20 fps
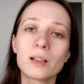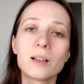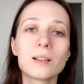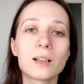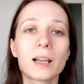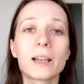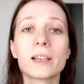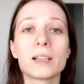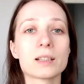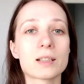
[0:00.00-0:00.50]

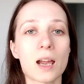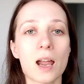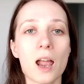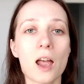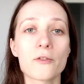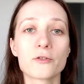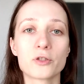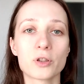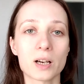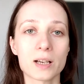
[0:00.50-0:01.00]
like it. I
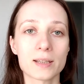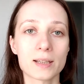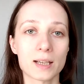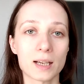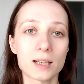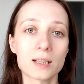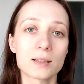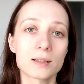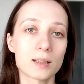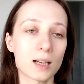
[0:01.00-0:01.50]
have dry
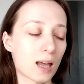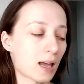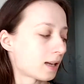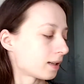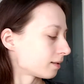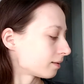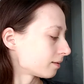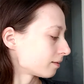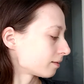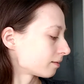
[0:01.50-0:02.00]
skin
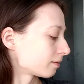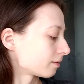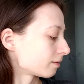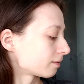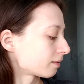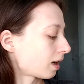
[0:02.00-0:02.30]
and